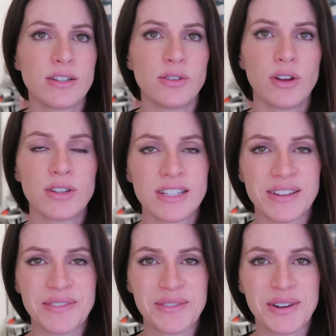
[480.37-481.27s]
You know, all this
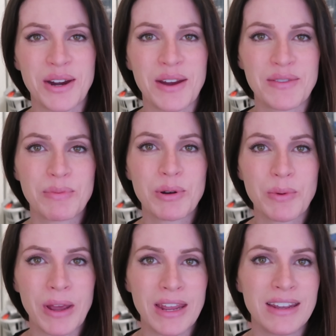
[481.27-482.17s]
stuff over here I have to put
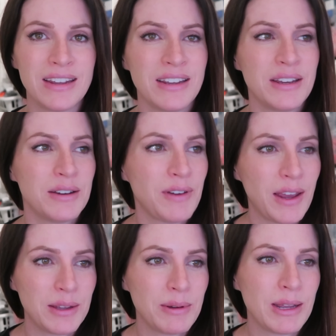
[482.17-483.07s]
away,
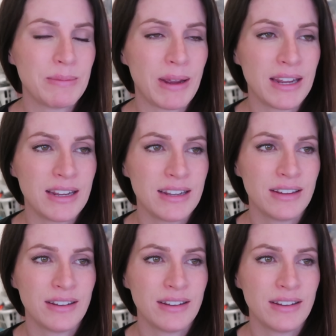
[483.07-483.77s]
file away in my